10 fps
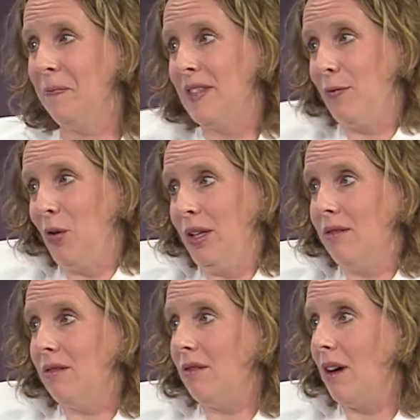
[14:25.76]
different?
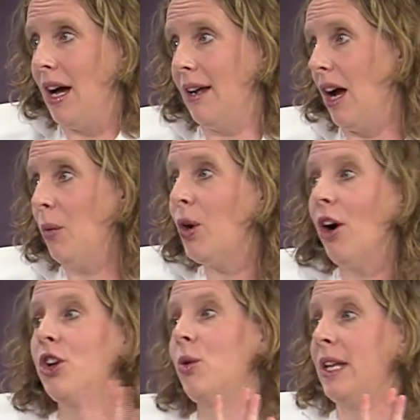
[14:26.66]
I would
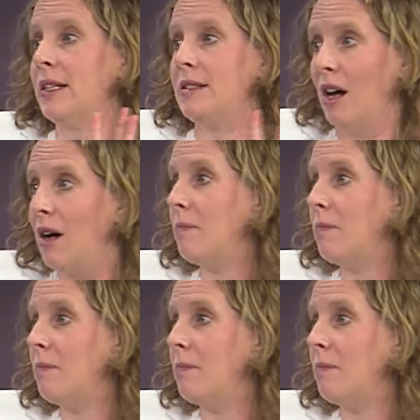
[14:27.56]
argue that it's not.